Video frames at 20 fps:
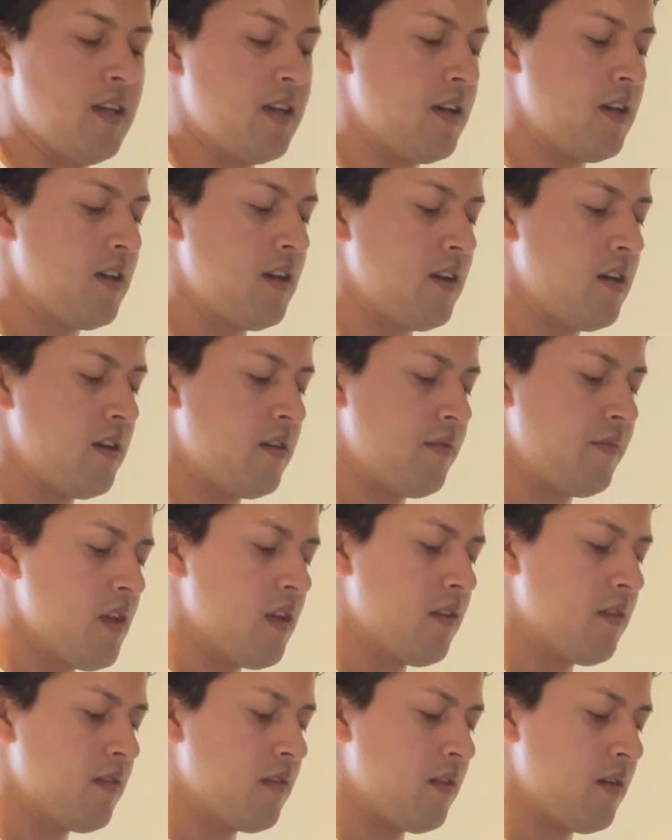it,
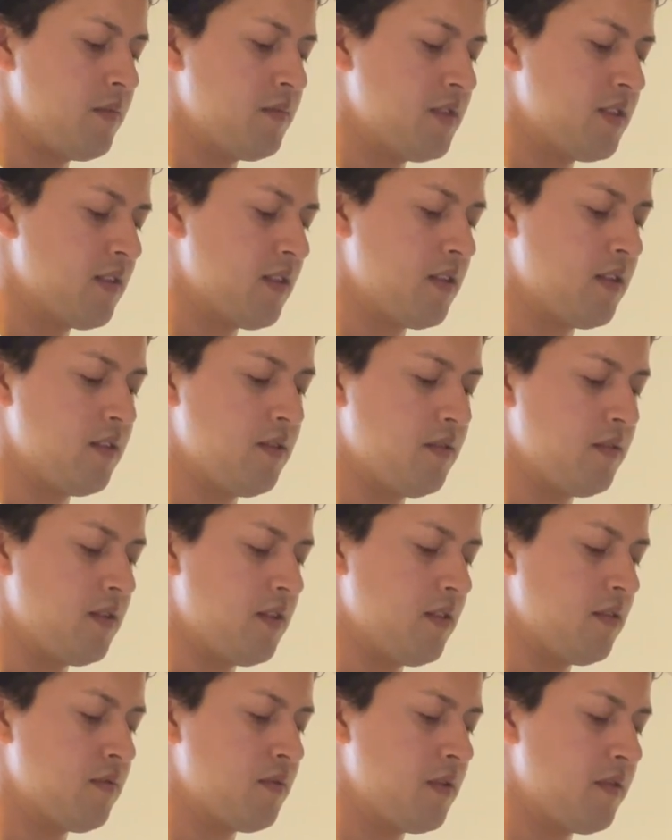so I'm just gonna do
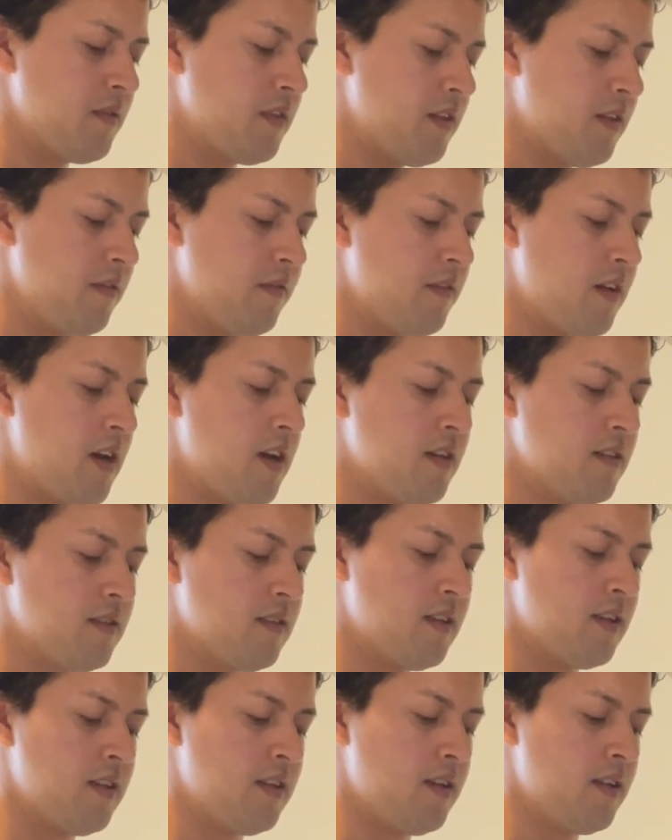this one really fast
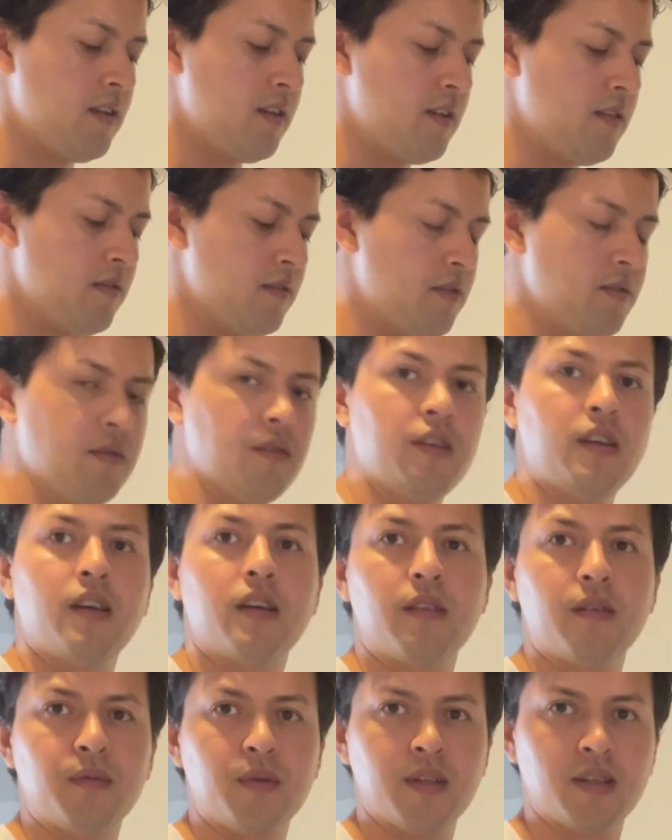and then I'll do the
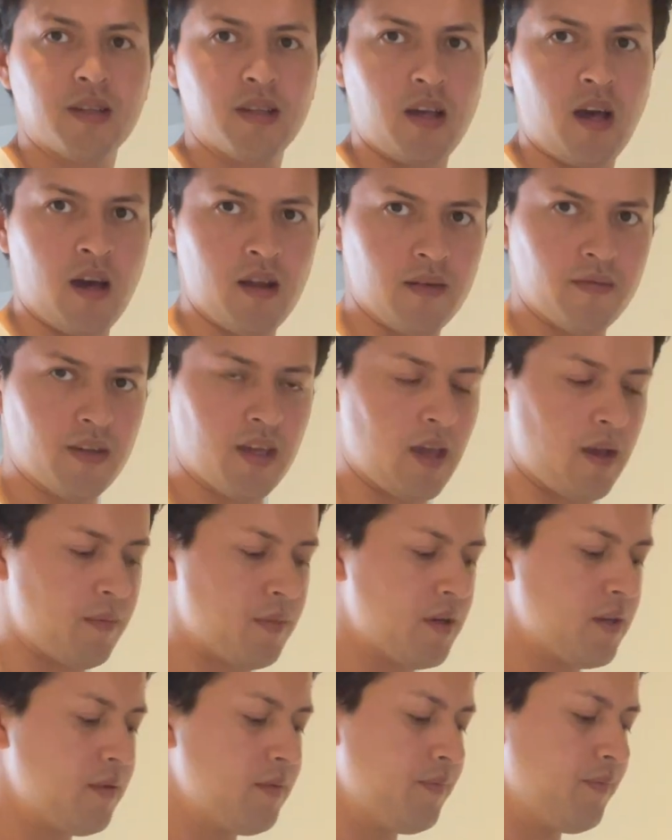other ones out of
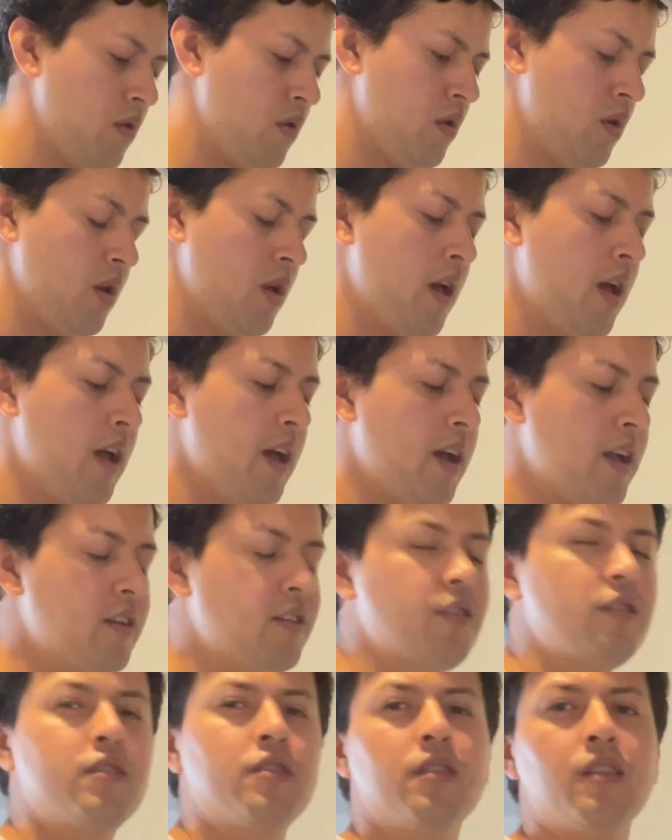camera. And
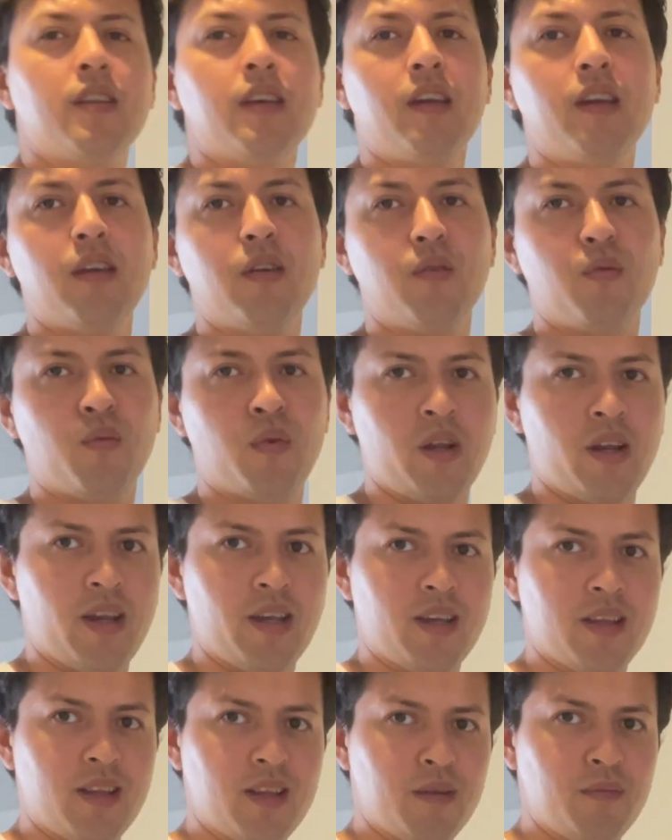usually when I
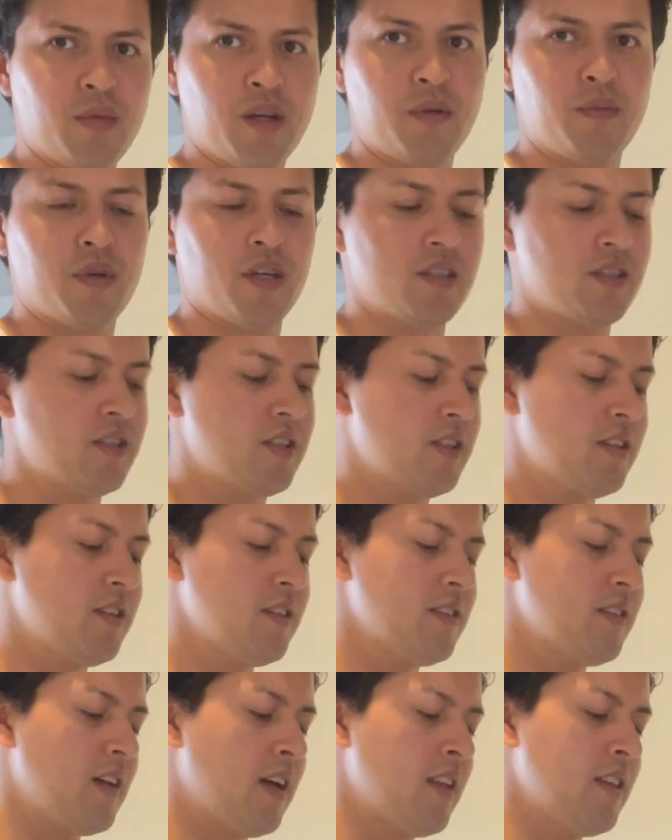clean my
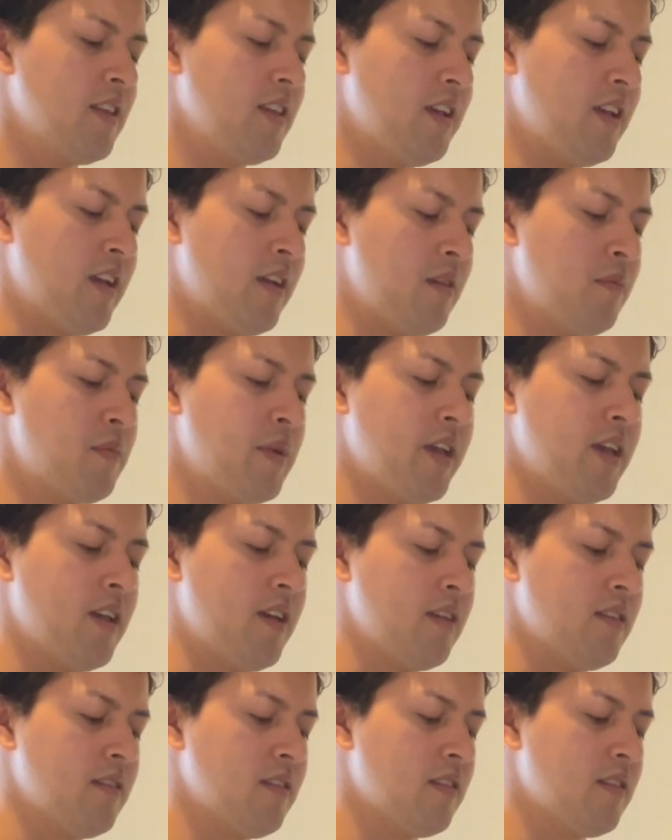brushes, at the end my
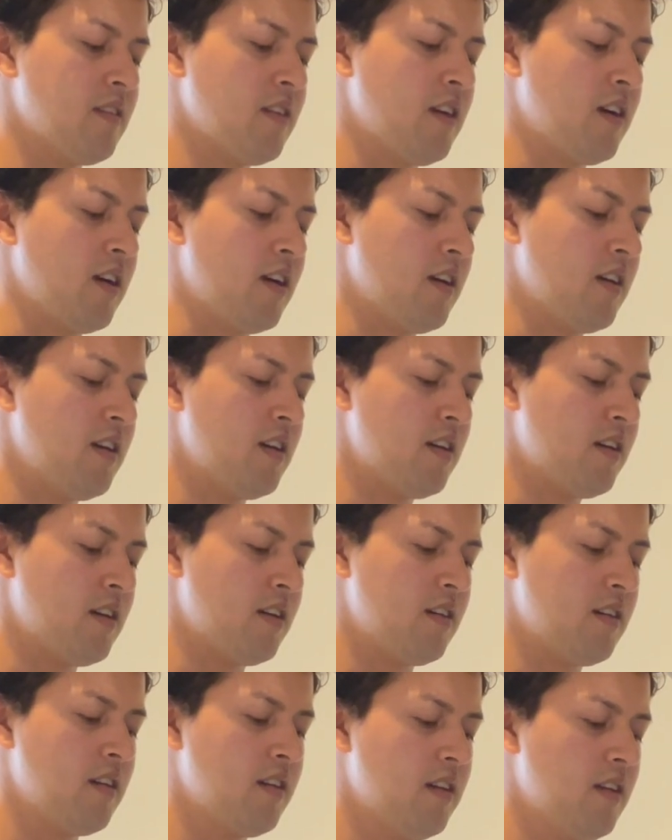hands hurt
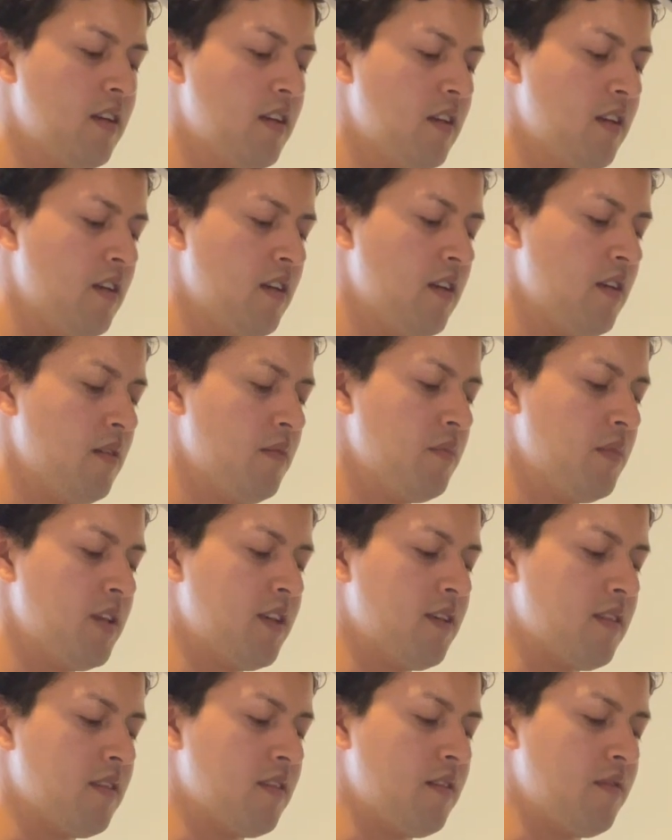
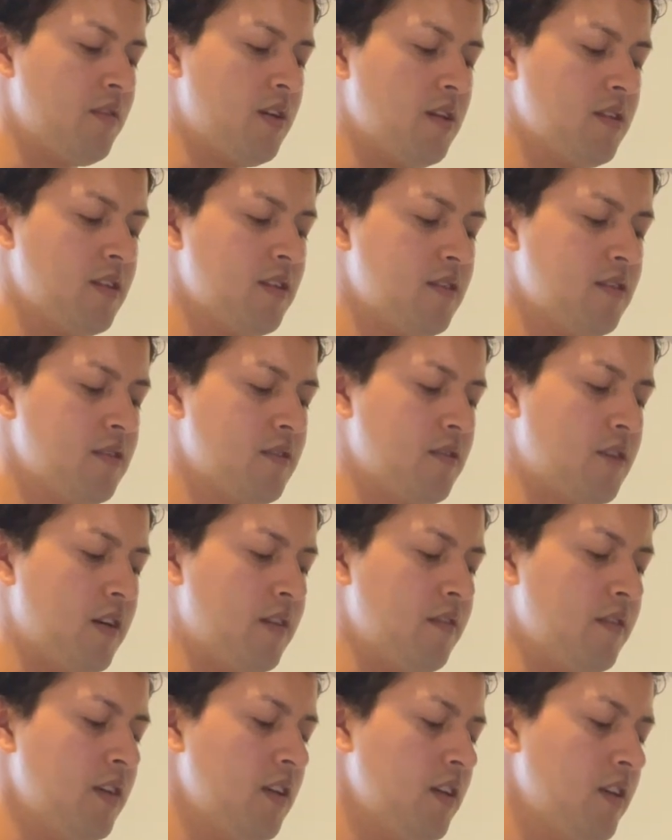because of all the
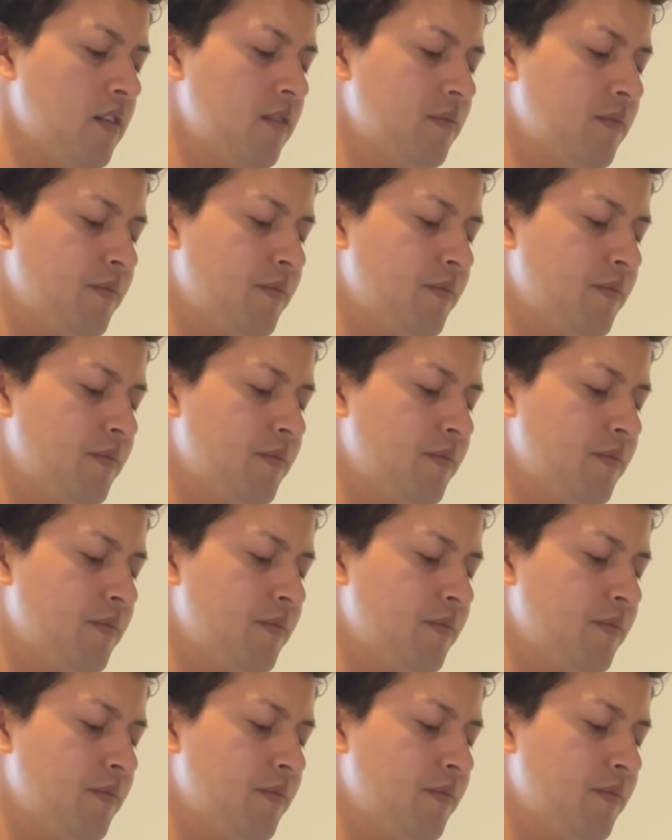scrubbing.